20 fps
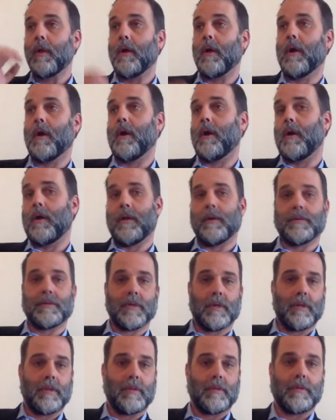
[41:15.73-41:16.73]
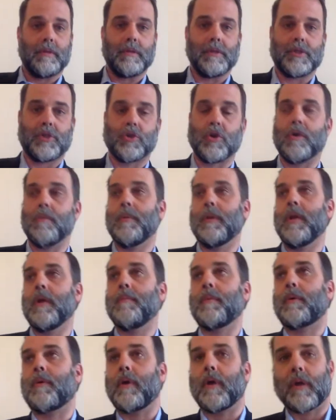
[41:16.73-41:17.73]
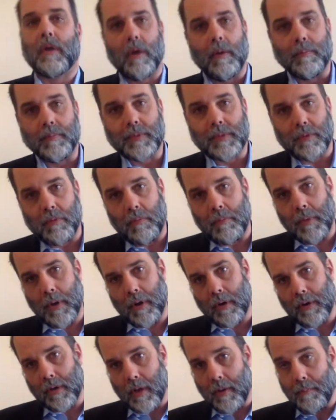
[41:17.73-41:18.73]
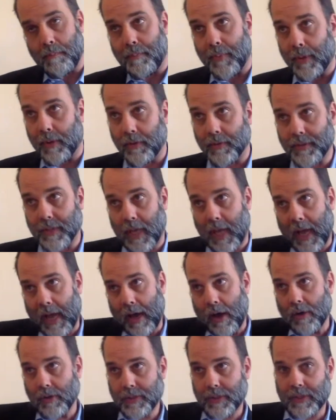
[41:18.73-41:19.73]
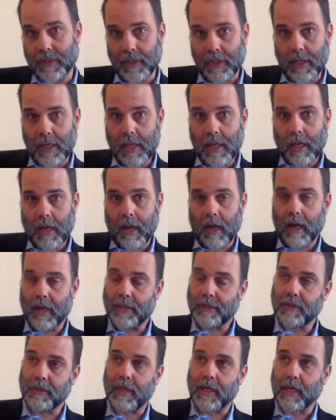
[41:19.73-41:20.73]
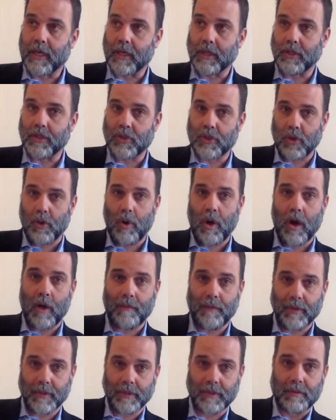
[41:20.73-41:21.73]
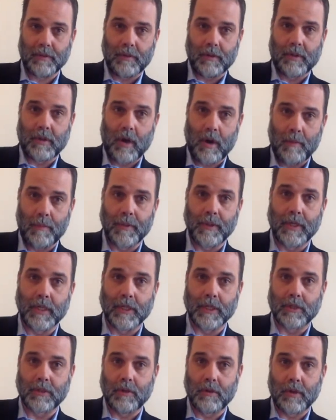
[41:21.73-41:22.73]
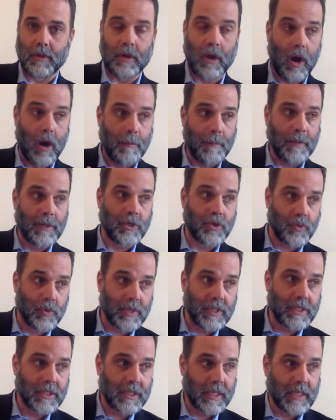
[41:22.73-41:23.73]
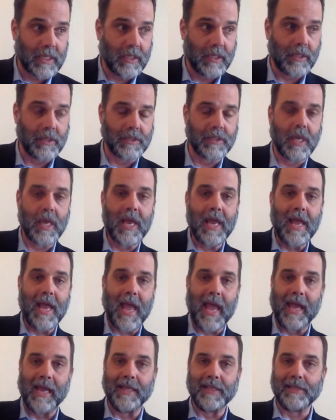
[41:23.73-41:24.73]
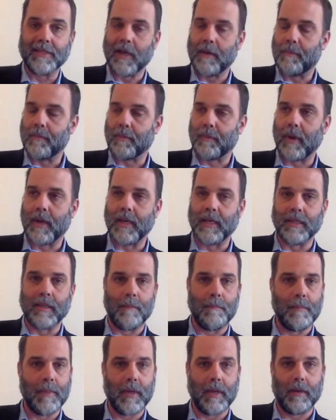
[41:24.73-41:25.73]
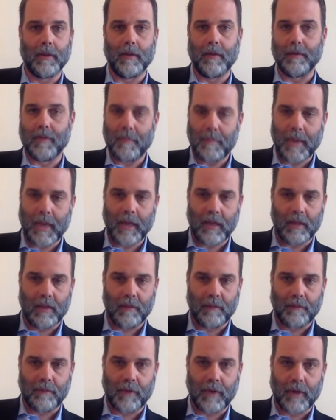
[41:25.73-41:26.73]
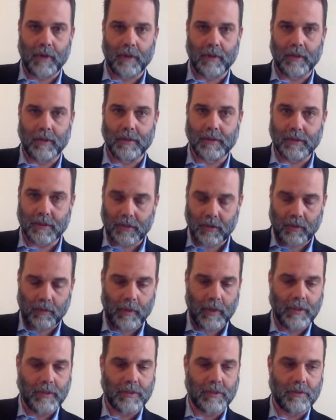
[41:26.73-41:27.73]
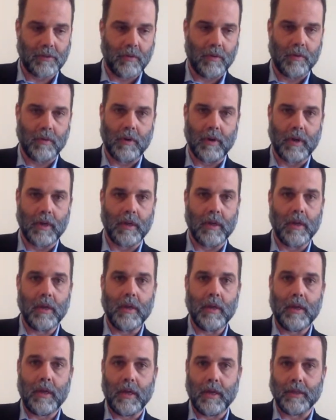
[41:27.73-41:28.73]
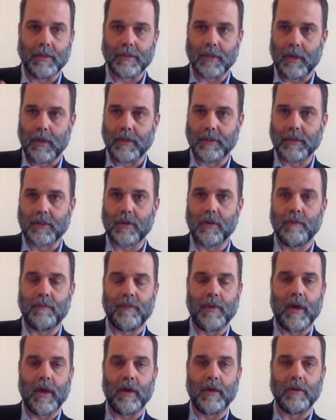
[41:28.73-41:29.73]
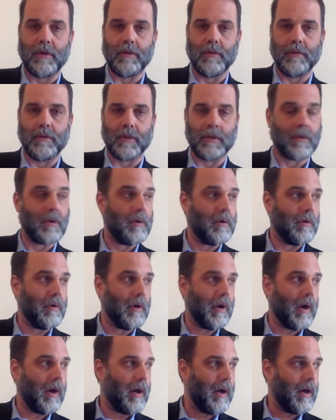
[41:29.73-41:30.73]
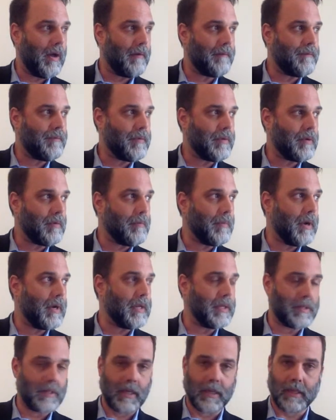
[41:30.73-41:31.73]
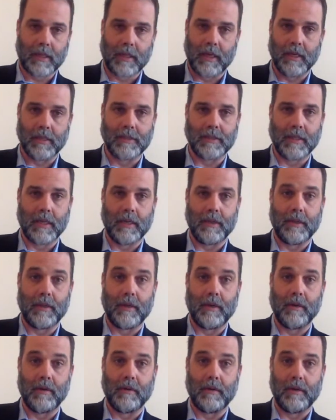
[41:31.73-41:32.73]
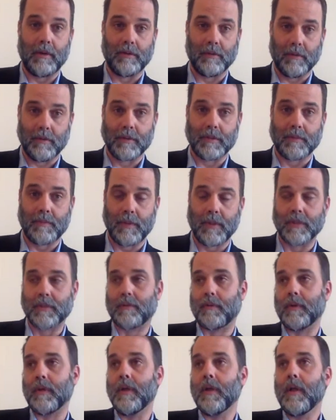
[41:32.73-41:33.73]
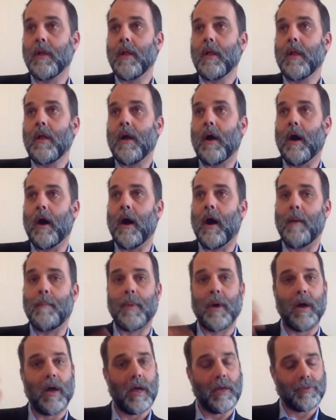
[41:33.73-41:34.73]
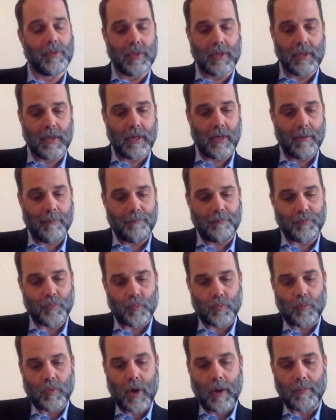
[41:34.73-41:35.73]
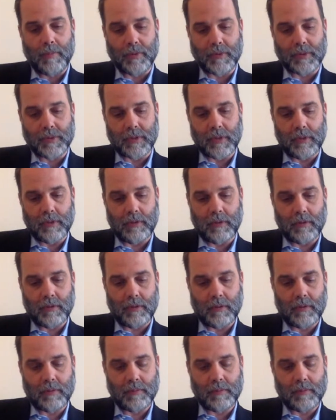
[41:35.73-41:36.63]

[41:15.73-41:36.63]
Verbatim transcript: Uh, it's a this German immigrant comes to America, builds a house uh, so that he can show off his carpentry carpentry skills, ends up right in the middle of the Battle of Franklin's. Great story. It's a, uh, it's good value to go uh, for your money. Take kids down there and learn some history. Uh, I'm at the um, Robertson.